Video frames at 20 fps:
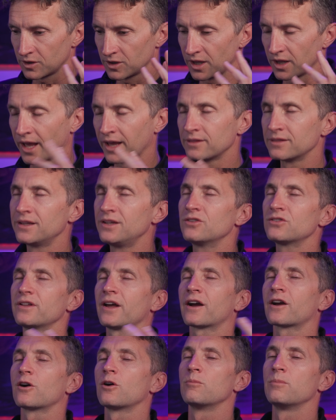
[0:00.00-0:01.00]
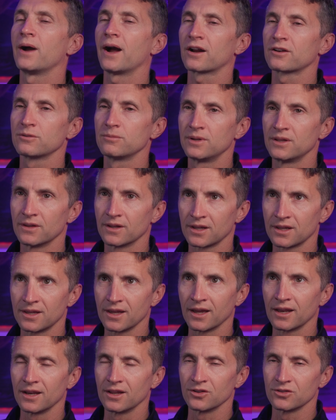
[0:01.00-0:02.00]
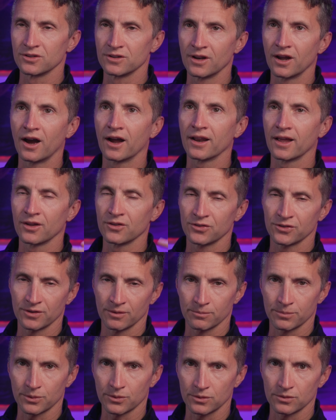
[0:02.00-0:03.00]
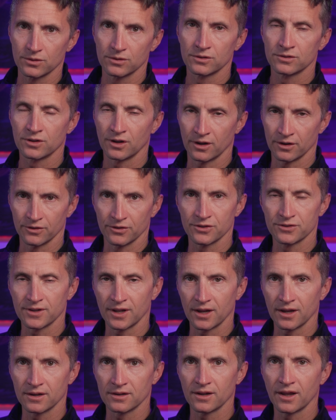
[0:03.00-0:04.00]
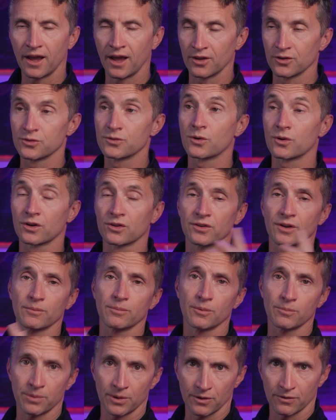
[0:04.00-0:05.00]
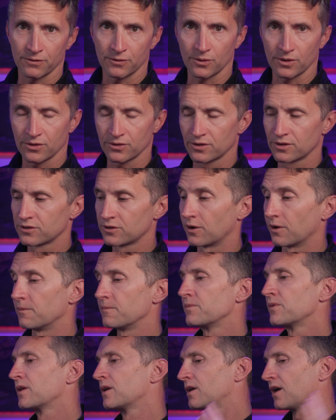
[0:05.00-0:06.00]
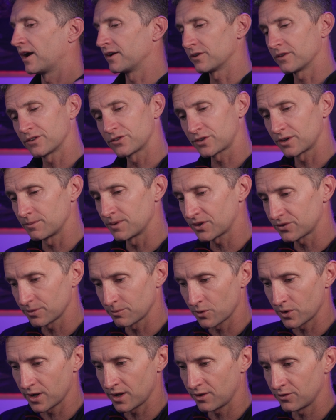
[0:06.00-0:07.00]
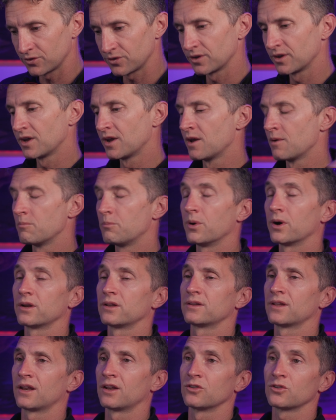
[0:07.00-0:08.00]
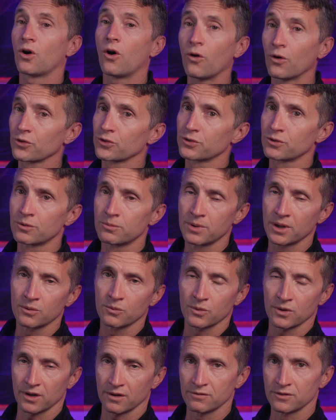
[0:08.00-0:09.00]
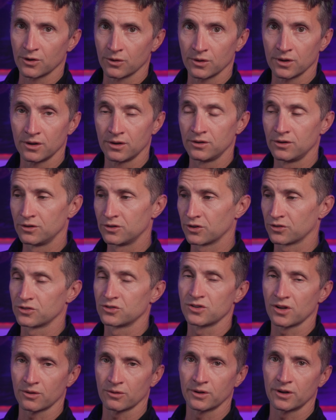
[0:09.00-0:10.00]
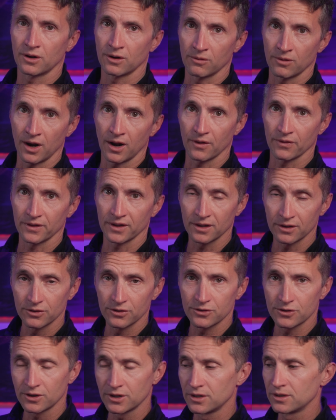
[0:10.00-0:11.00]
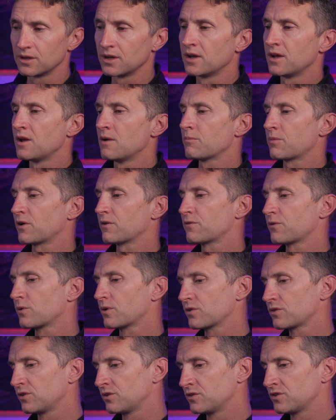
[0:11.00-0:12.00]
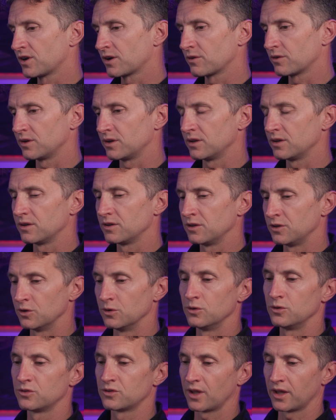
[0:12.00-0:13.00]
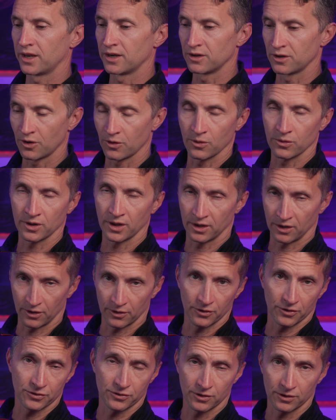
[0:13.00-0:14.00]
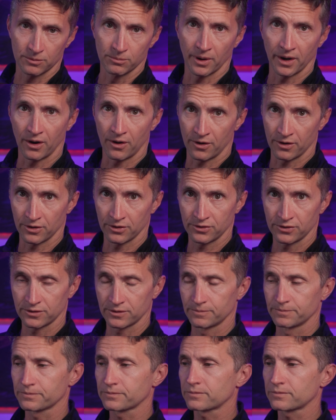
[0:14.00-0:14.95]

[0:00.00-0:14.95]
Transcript: at least echo back to me that Get is not as simple to understand as, for example, Perforce. So I know that's going to make some waves, but that has also been what I've noted just generally around the industry. Perforce is generally used and known and understood by artists